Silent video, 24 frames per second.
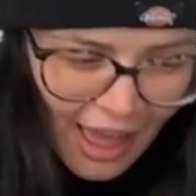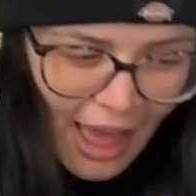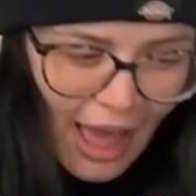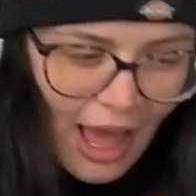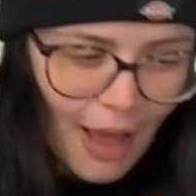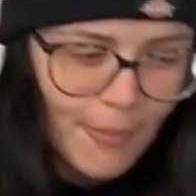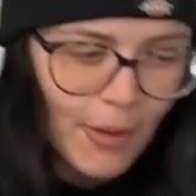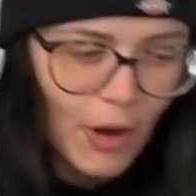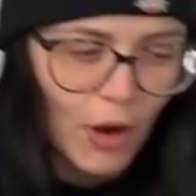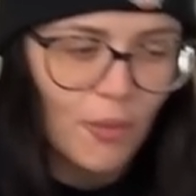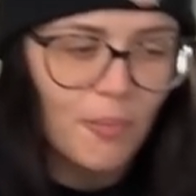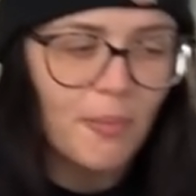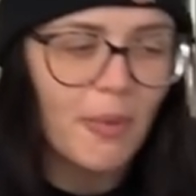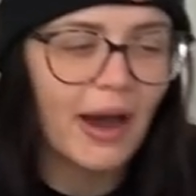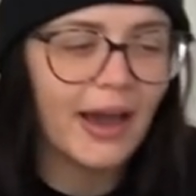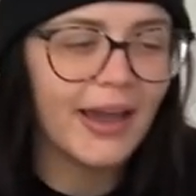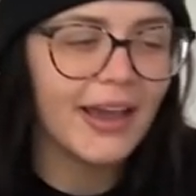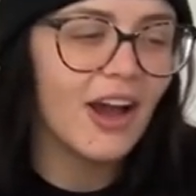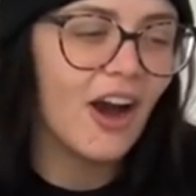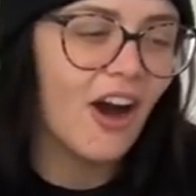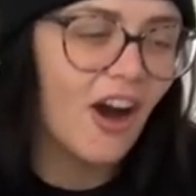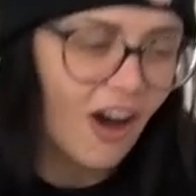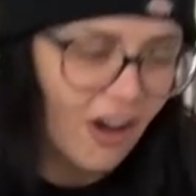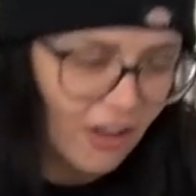about
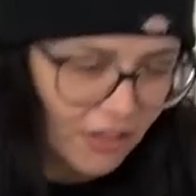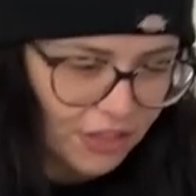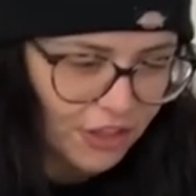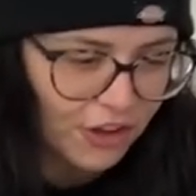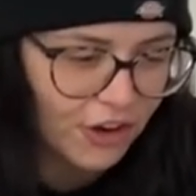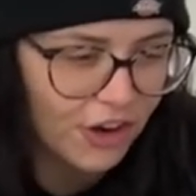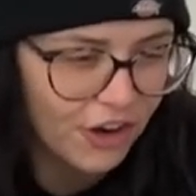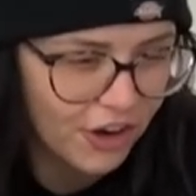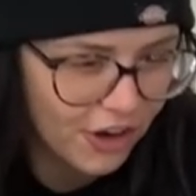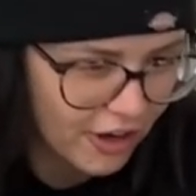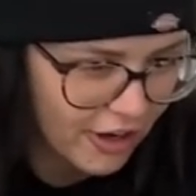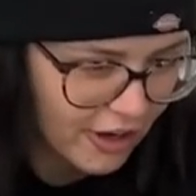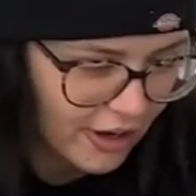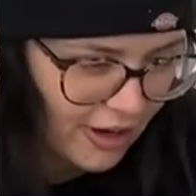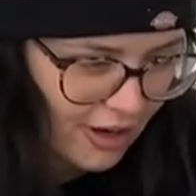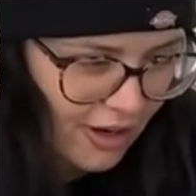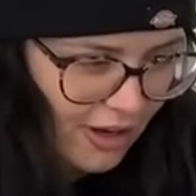my other